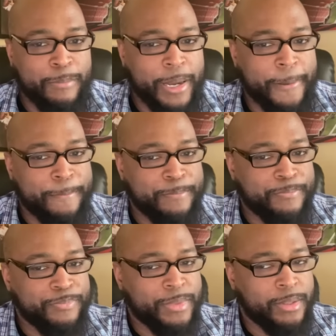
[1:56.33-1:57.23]
But
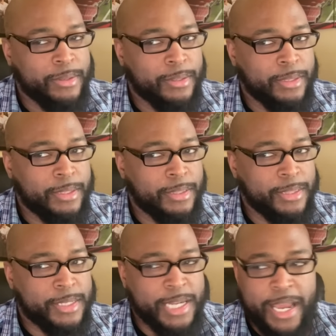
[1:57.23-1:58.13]

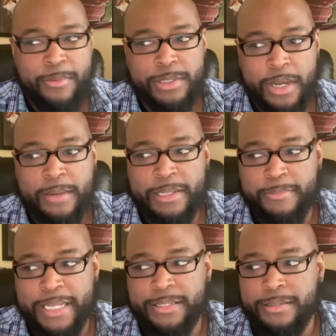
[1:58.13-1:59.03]
today we're talking about
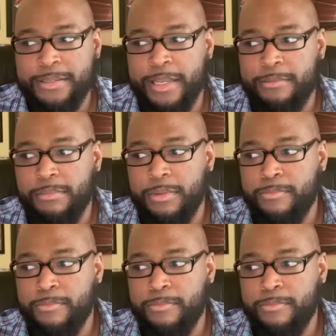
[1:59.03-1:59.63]
the bets that